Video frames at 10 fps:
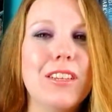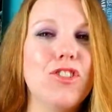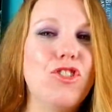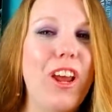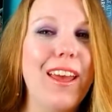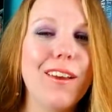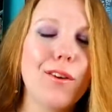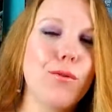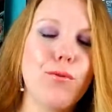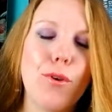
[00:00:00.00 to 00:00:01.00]
check
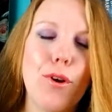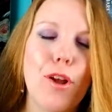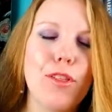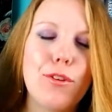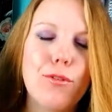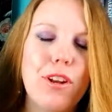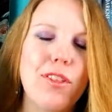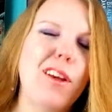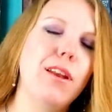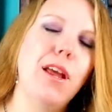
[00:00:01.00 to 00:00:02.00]
for this
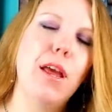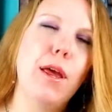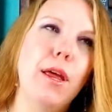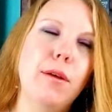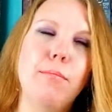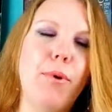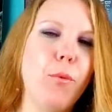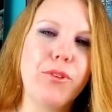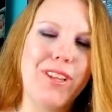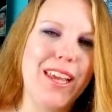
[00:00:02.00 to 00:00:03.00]
readathon, but
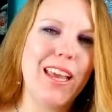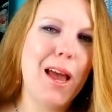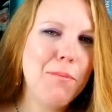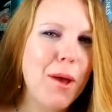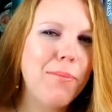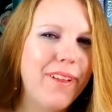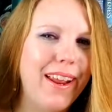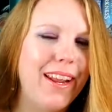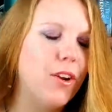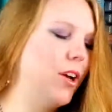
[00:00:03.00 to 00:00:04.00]
we'll see. I'm not
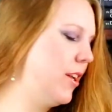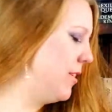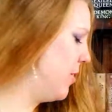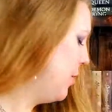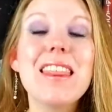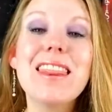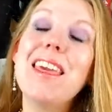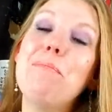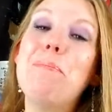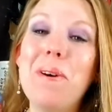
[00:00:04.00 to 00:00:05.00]
planning on it.
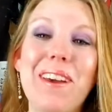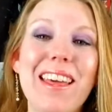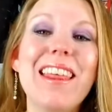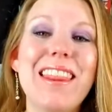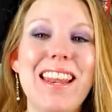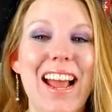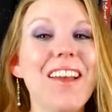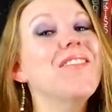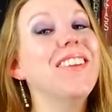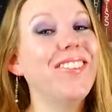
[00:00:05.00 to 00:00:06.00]
The book that
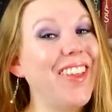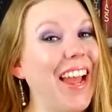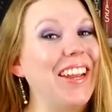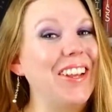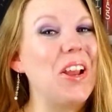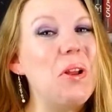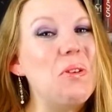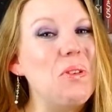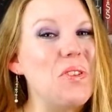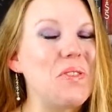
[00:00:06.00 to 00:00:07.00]
I've decided
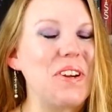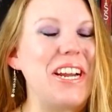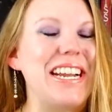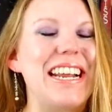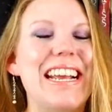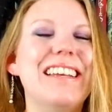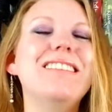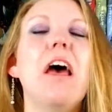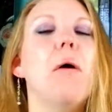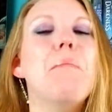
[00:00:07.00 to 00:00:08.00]
to read
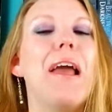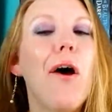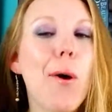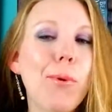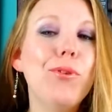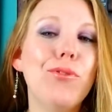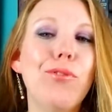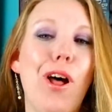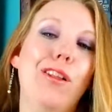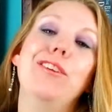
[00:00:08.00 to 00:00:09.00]
is My Almost
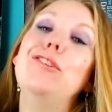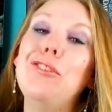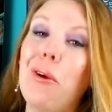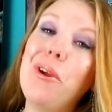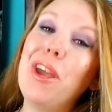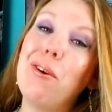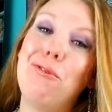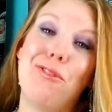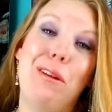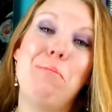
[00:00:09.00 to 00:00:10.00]
Flawless Tokyo
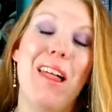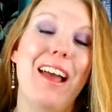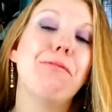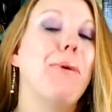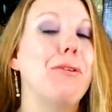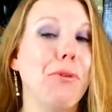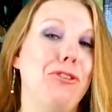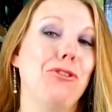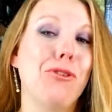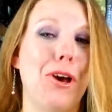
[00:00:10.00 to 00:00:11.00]
Dream Life by
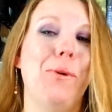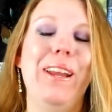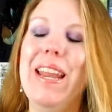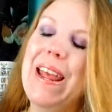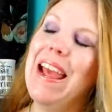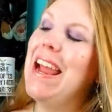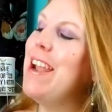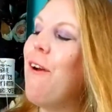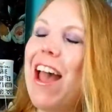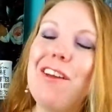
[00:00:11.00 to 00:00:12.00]
Rachel Cohen.
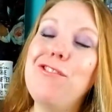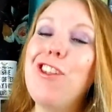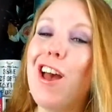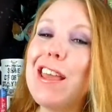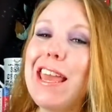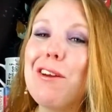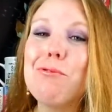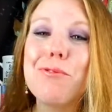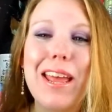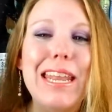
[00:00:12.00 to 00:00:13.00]
Now, I have not yet
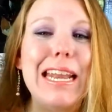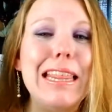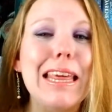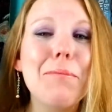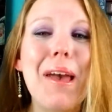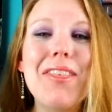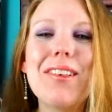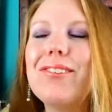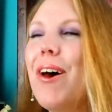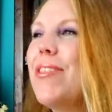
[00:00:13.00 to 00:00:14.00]
read anything by
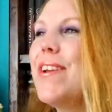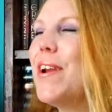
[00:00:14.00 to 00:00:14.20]
this author,